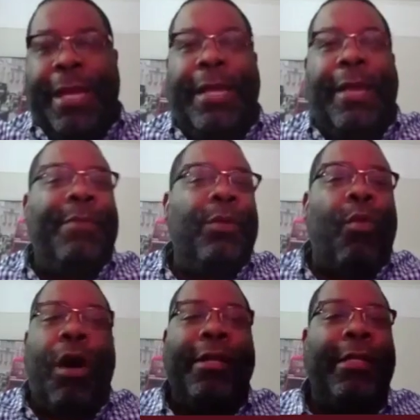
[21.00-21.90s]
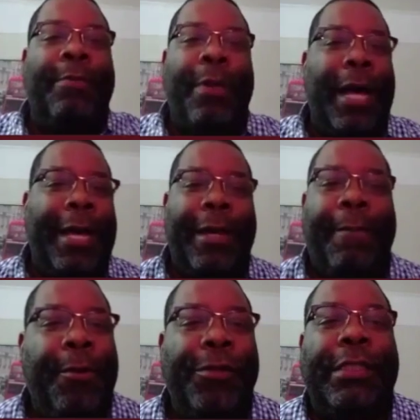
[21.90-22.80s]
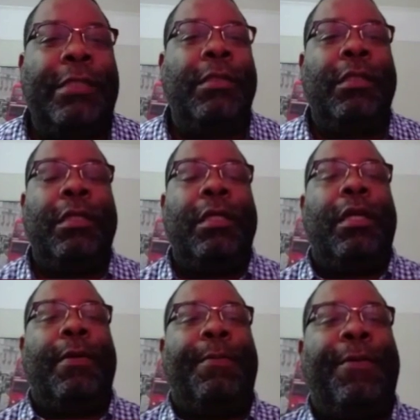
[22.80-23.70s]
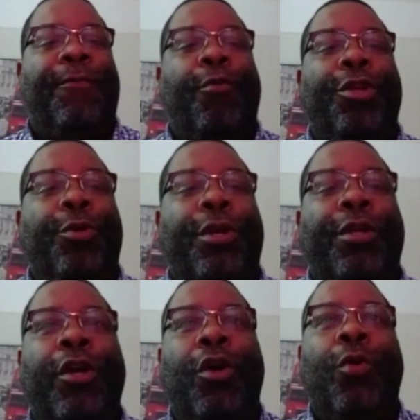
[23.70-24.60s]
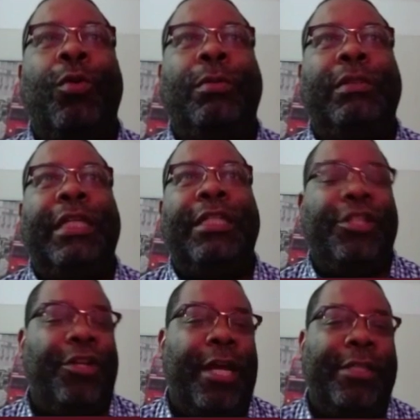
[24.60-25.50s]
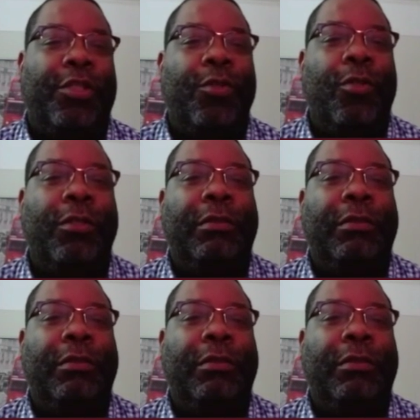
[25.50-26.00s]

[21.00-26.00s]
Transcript: and be wanded by a person before you could go into your high school,